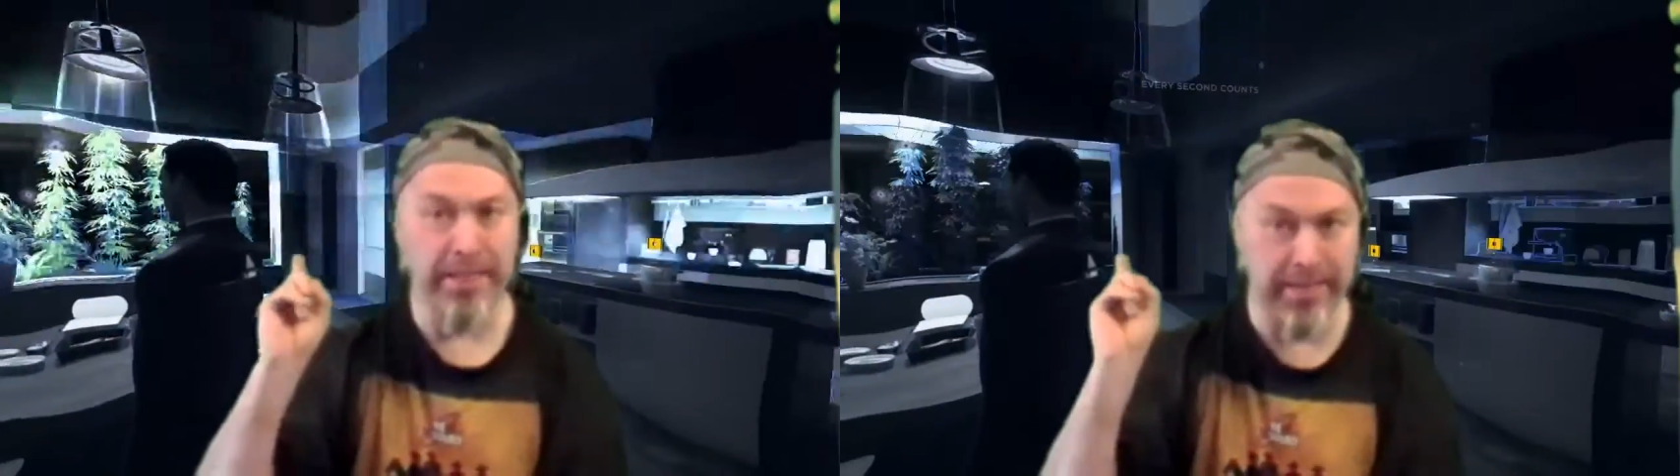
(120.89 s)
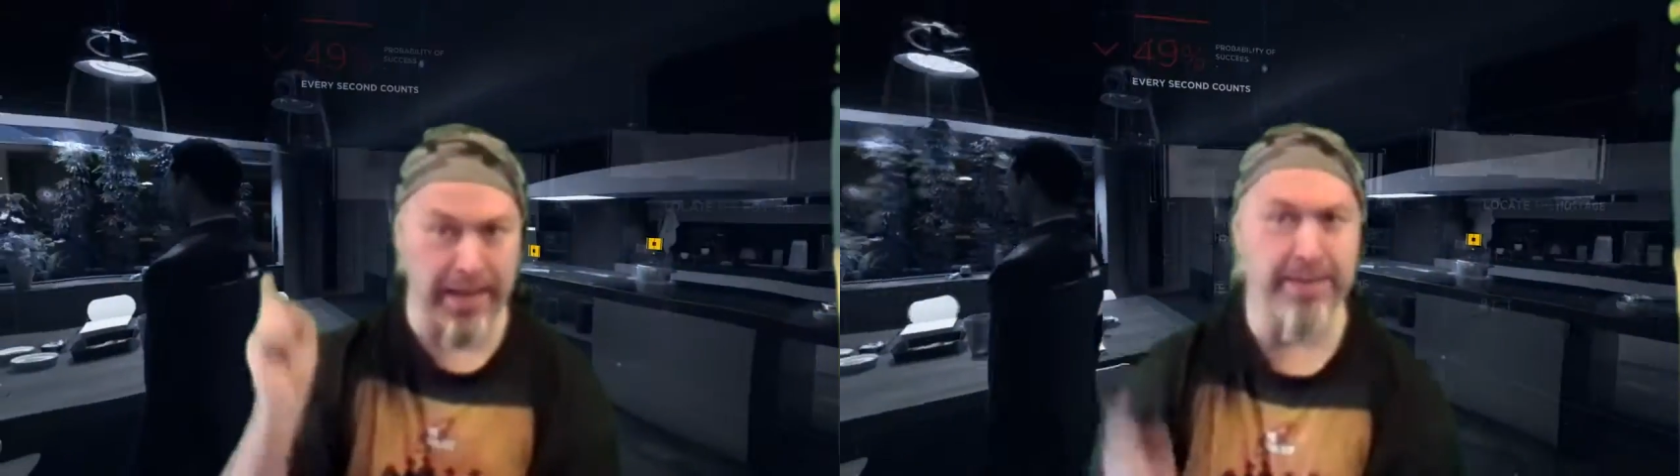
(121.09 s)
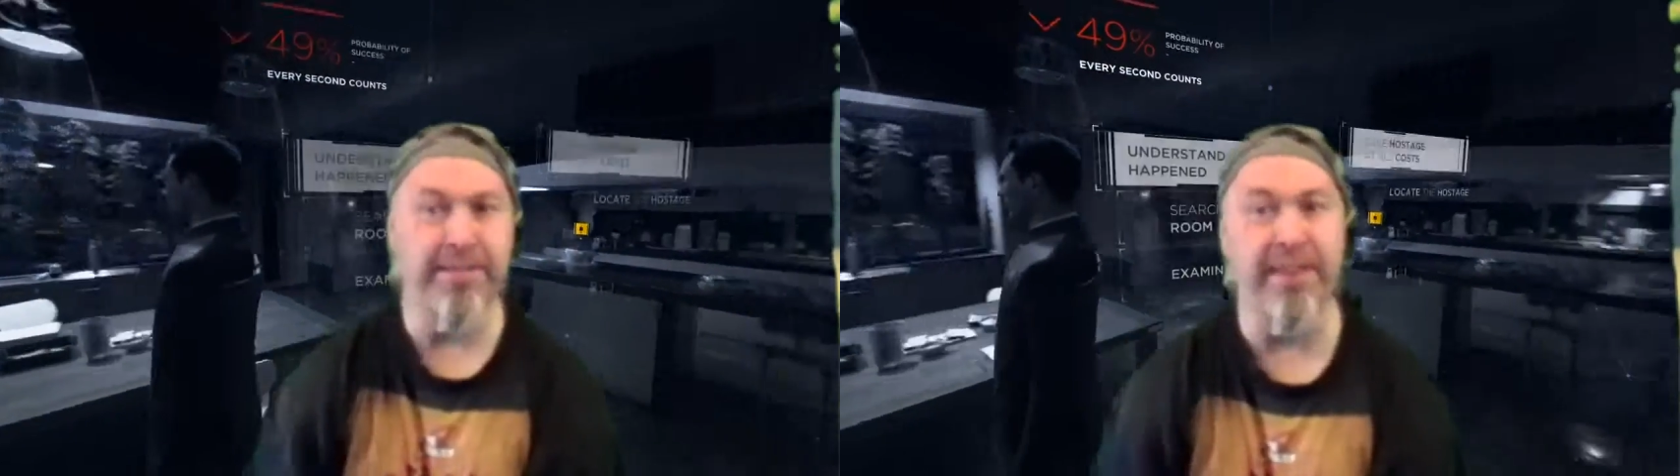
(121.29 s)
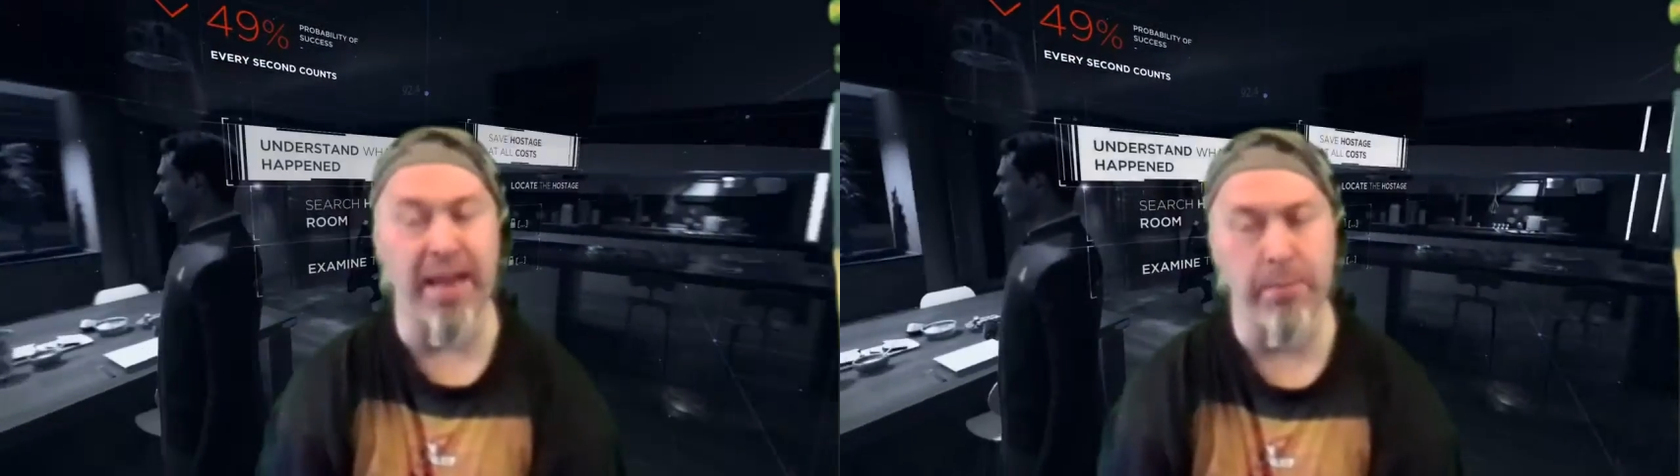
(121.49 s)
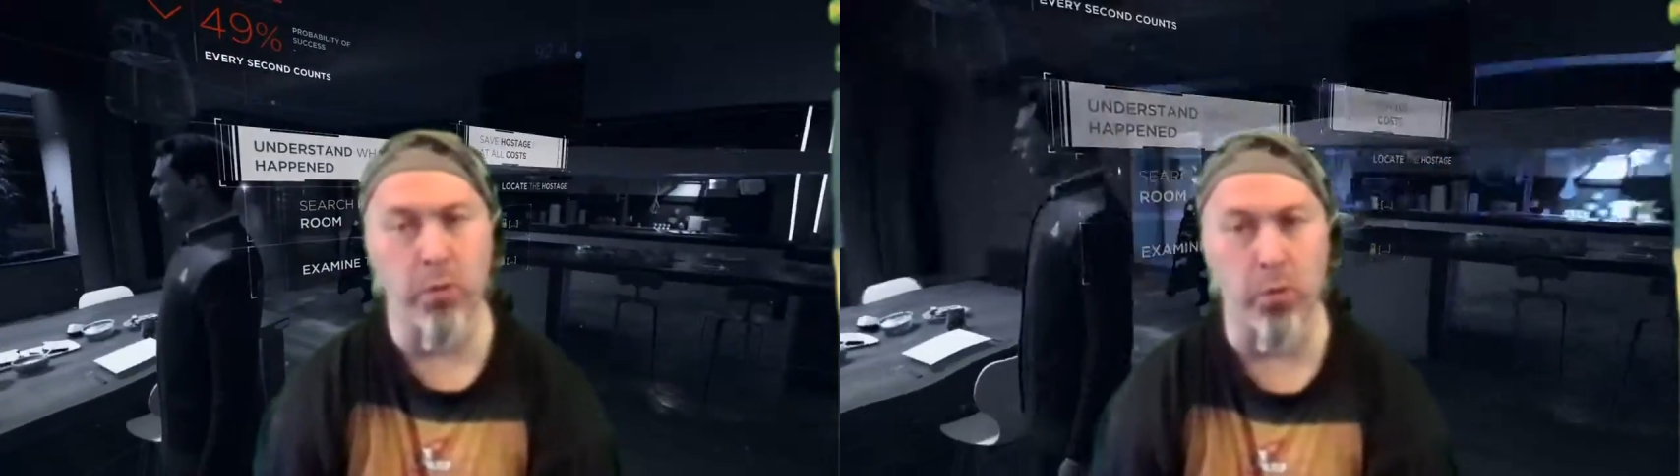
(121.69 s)
this
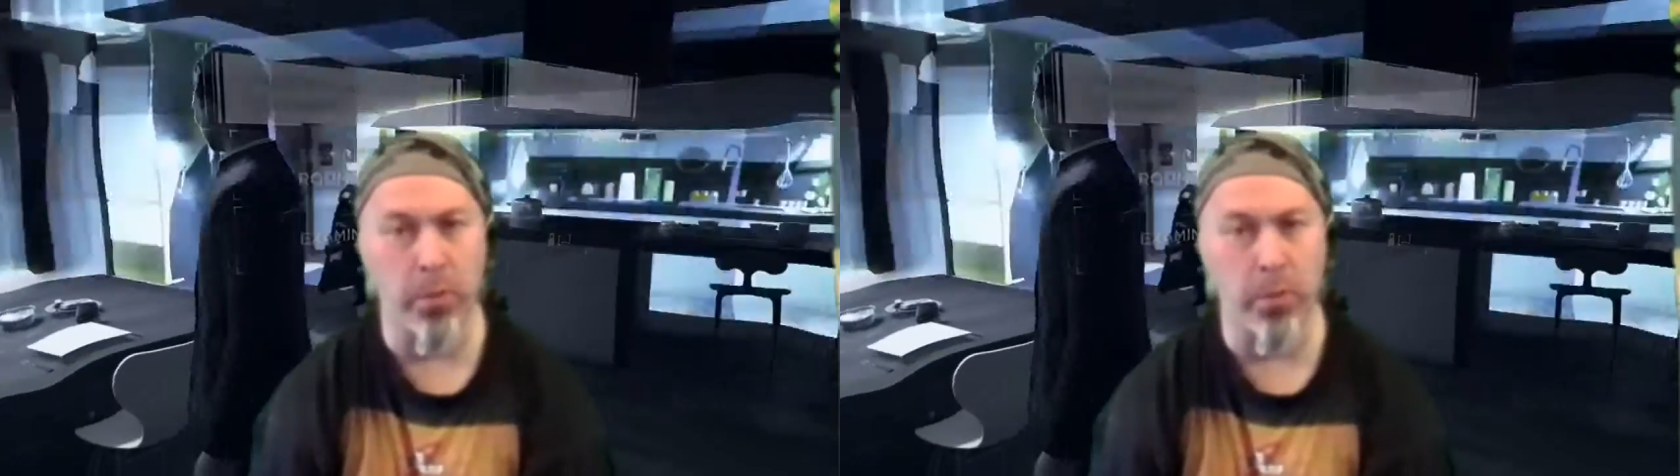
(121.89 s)
demo.